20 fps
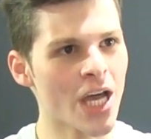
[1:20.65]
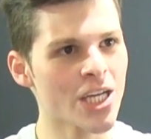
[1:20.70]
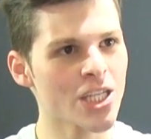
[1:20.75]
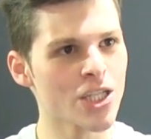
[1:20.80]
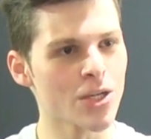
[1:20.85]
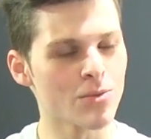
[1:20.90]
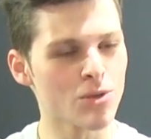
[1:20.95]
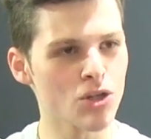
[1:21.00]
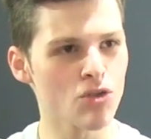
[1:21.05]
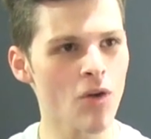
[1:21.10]

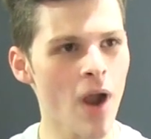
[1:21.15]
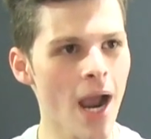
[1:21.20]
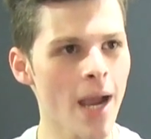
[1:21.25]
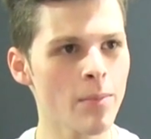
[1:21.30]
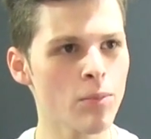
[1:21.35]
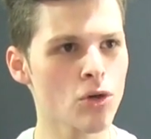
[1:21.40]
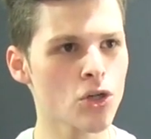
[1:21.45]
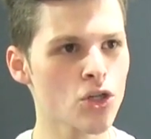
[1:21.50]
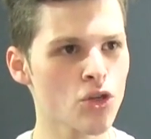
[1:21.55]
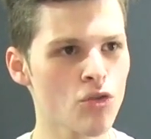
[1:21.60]

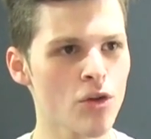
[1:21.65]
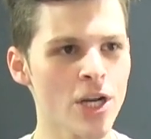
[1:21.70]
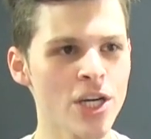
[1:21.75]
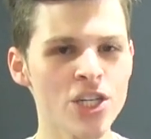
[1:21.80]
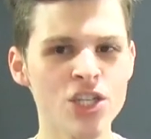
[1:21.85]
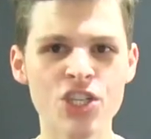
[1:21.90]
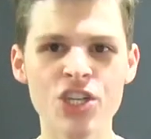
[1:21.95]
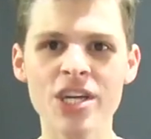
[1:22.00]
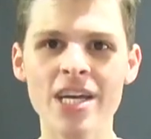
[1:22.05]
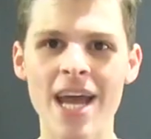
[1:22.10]
Subscribers'
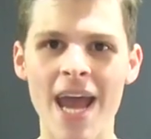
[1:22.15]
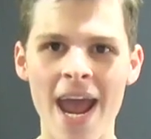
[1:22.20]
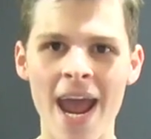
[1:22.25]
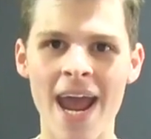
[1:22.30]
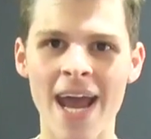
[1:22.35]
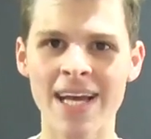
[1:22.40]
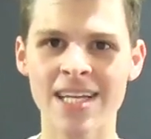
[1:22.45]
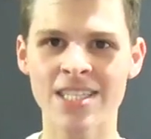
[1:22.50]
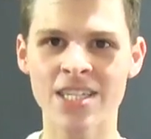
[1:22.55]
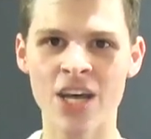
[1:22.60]
Cringy
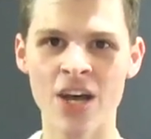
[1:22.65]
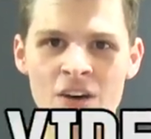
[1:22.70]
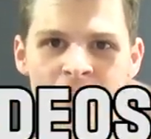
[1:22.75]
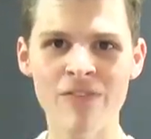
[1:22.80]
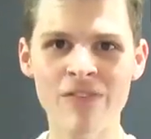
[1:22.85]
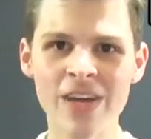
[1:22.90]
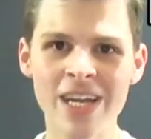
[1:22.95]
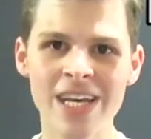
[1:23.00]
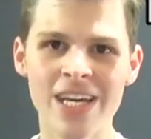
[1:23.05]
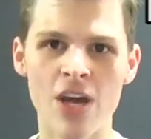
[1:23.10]
Ass
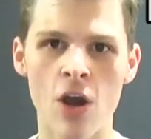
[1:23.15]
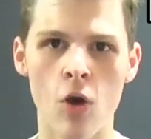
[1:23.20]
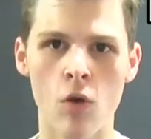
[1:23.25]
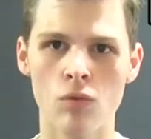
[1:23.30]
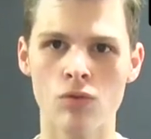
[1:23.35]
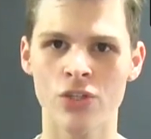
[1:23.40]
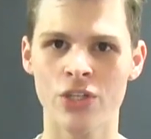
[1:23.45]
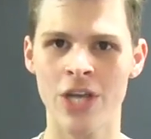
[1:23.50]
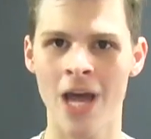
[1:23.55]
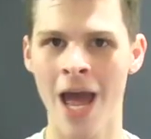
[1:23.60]

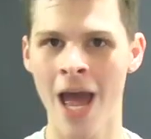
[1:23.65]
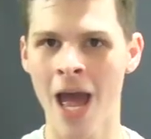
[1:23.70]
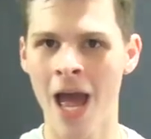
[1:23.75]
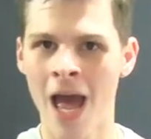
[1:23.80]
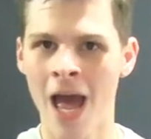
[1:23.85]
Videos.